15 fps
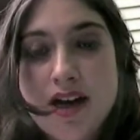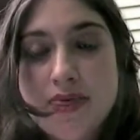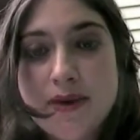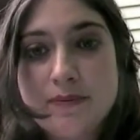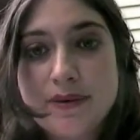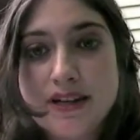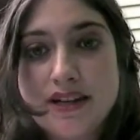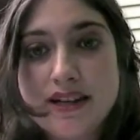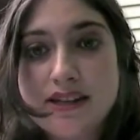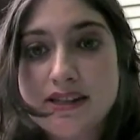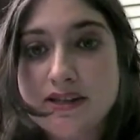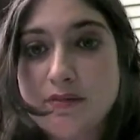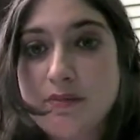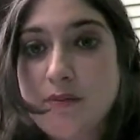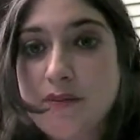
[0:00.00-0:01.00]
the bee
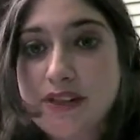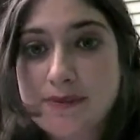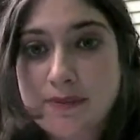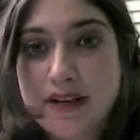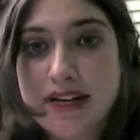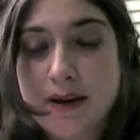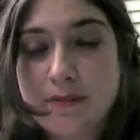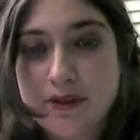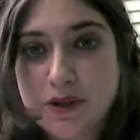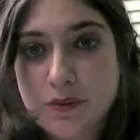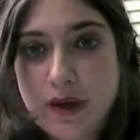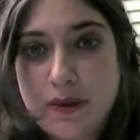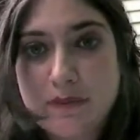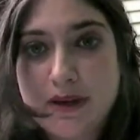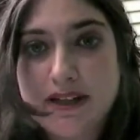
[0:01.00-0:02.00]
doesn't speed up its
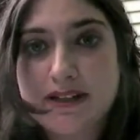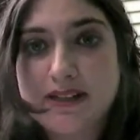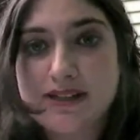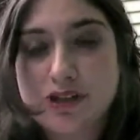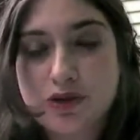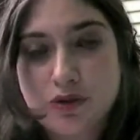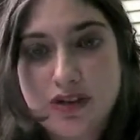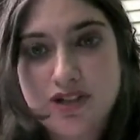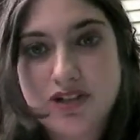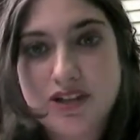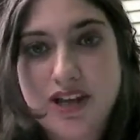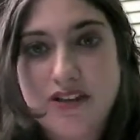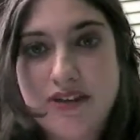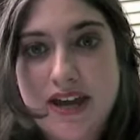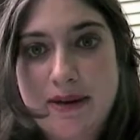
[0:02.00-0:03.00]
wing beats, it stretches
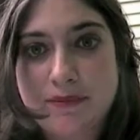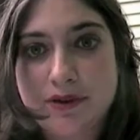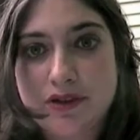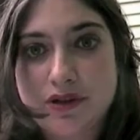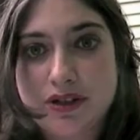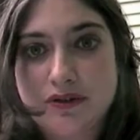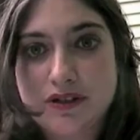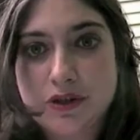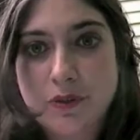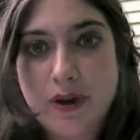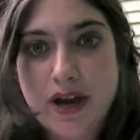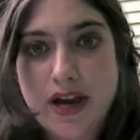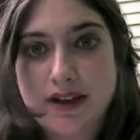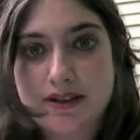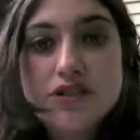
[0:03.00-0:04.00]
out the amplitude of its
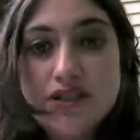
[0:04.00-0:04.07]
wings.